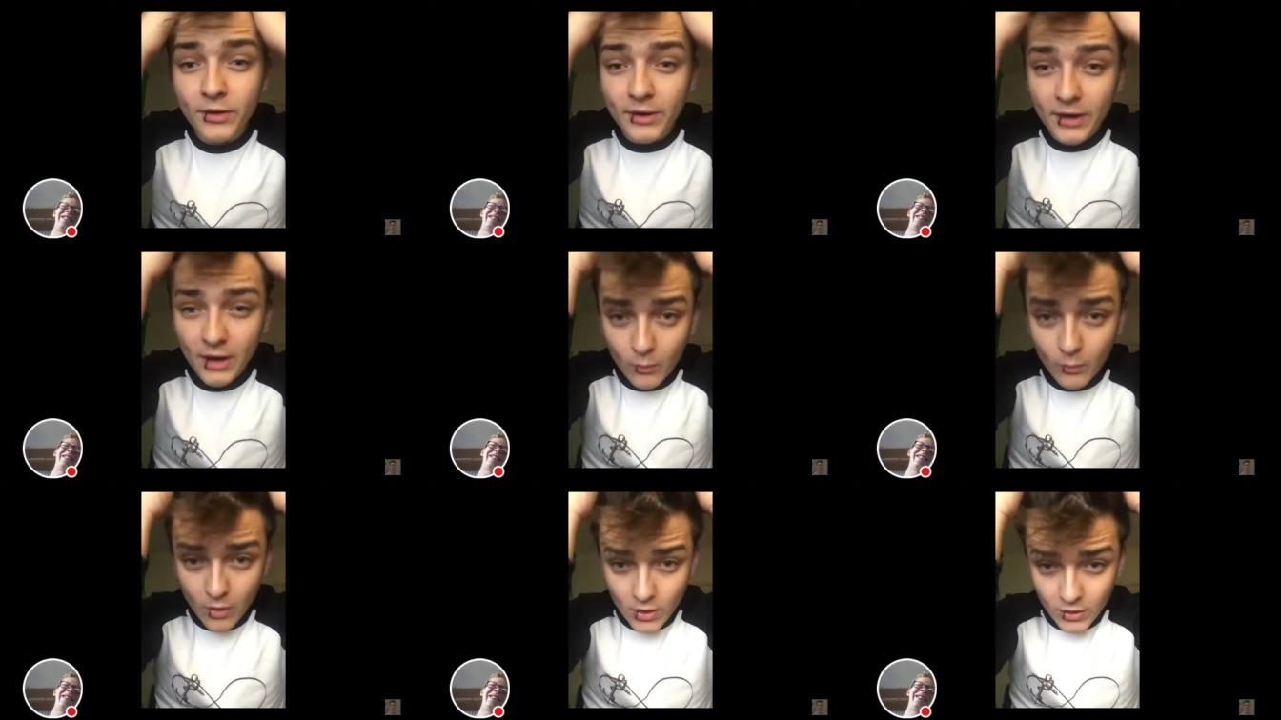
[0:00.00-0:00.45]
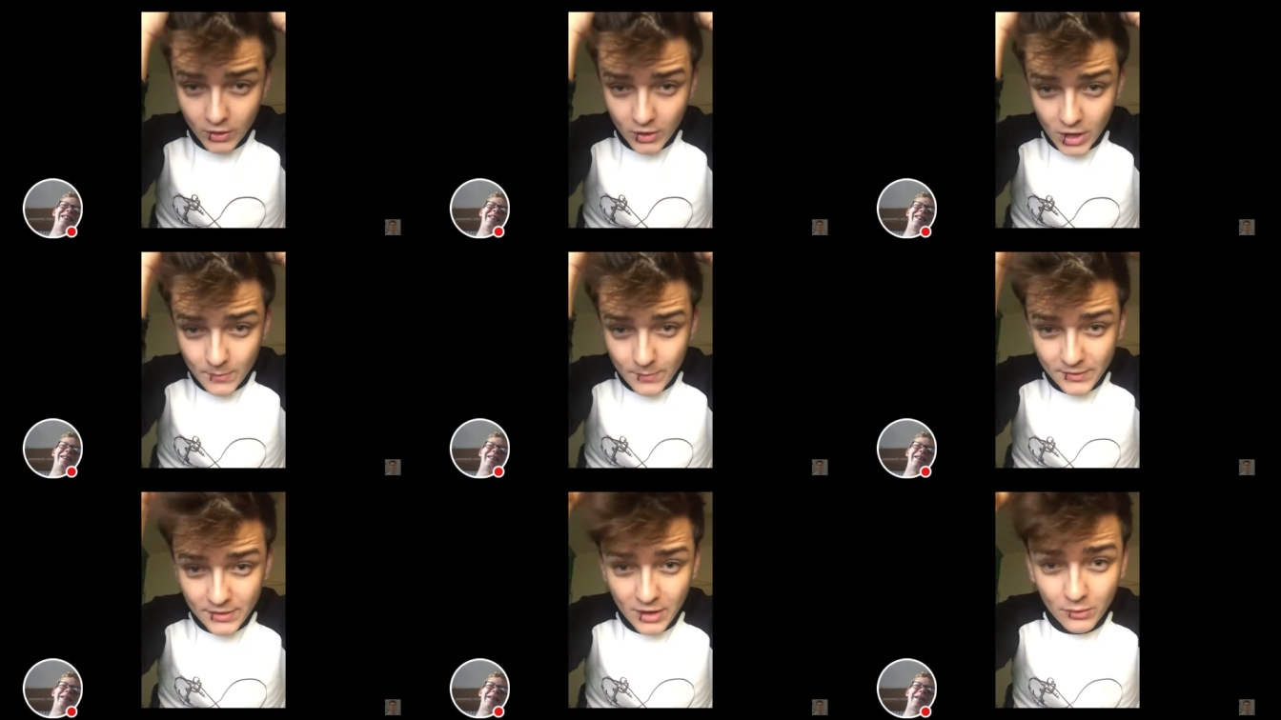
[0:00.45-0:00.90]
this morning I
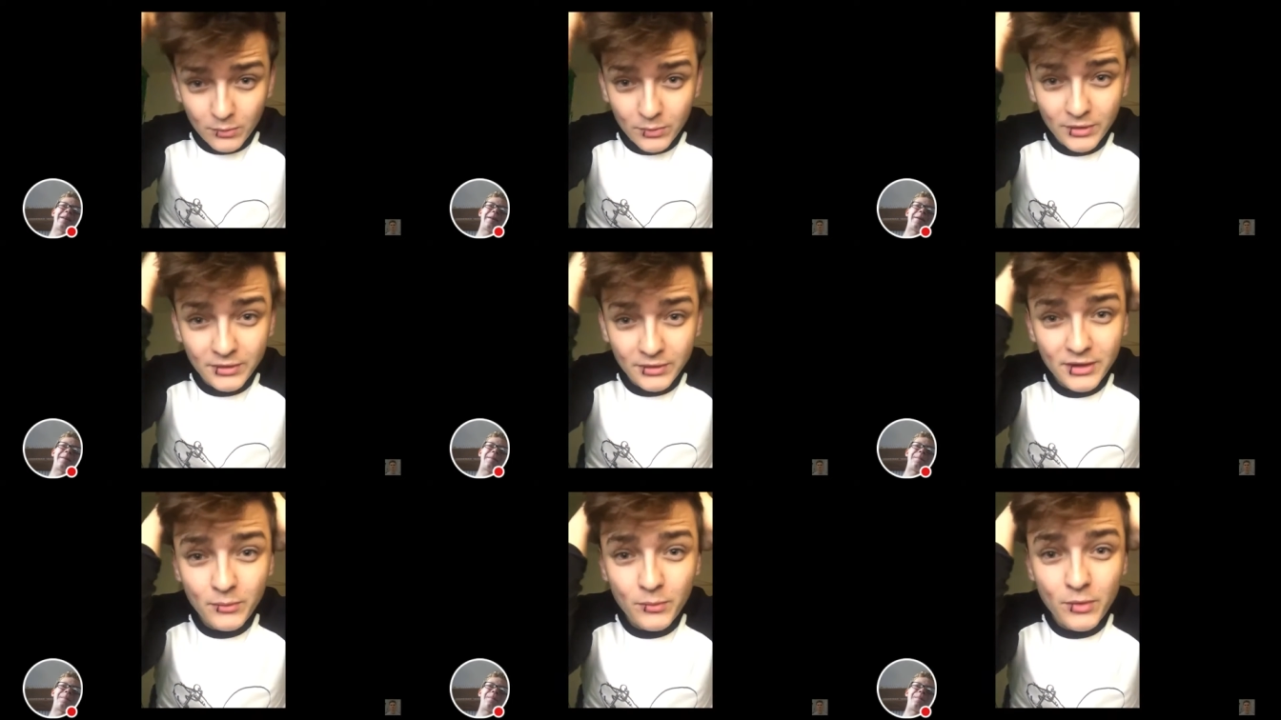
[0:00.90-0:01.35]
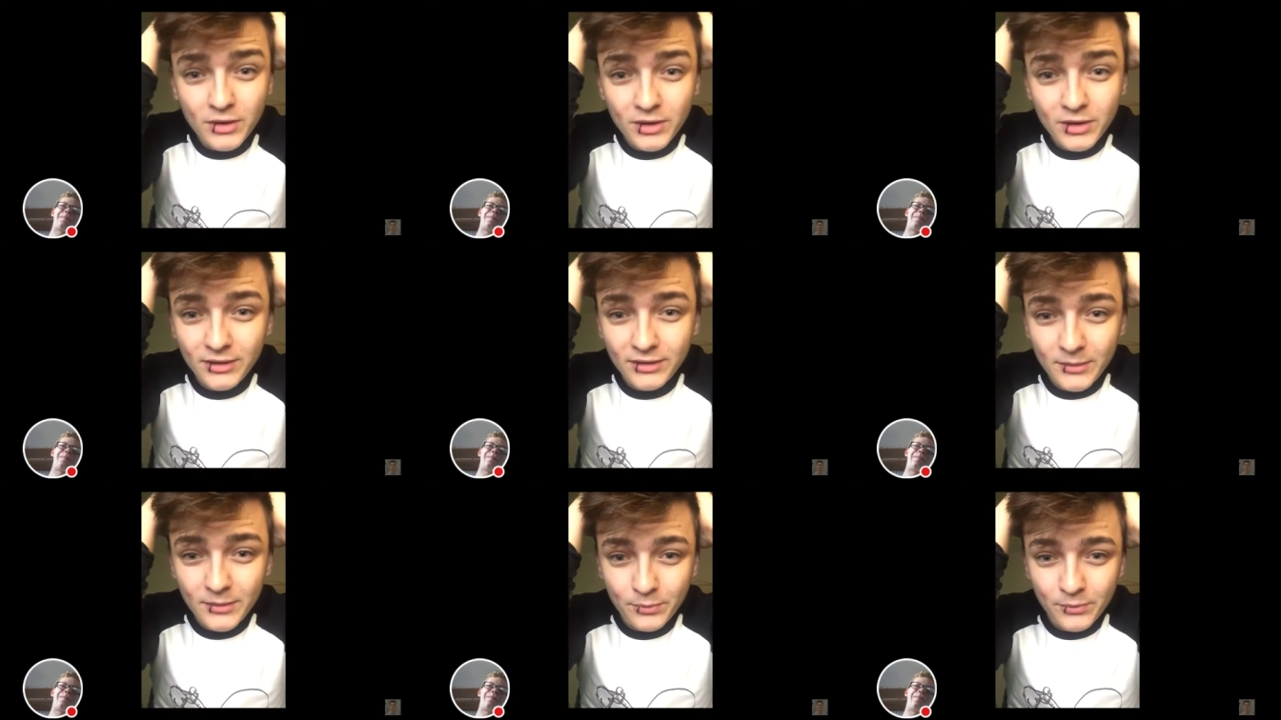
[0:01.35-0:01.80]
woke up and I really
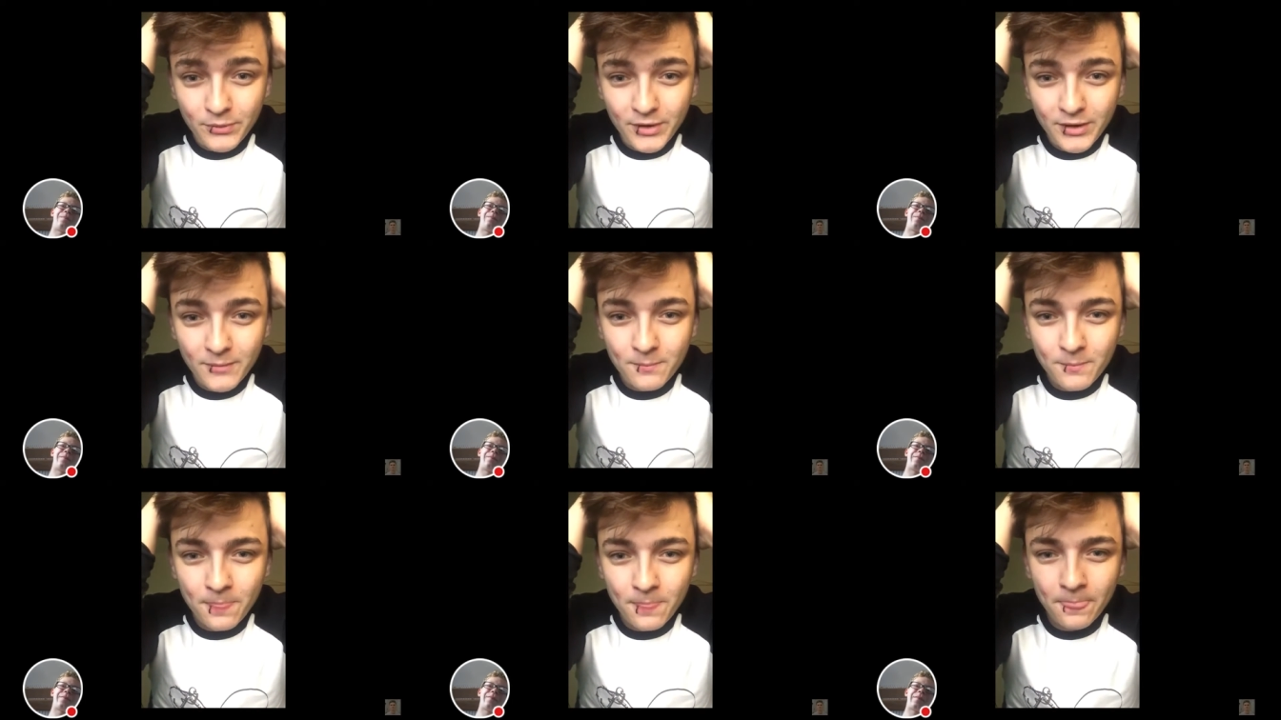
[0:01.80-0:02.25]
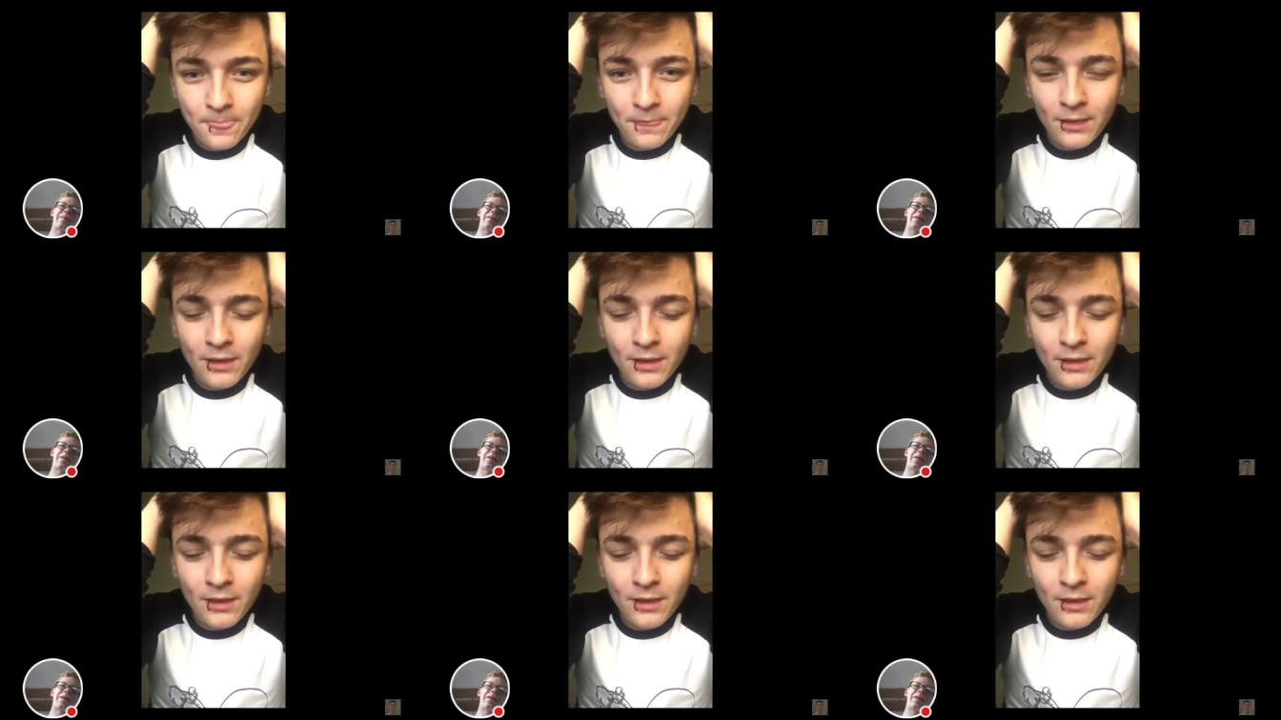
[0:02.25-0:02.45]
wanted a lip ring.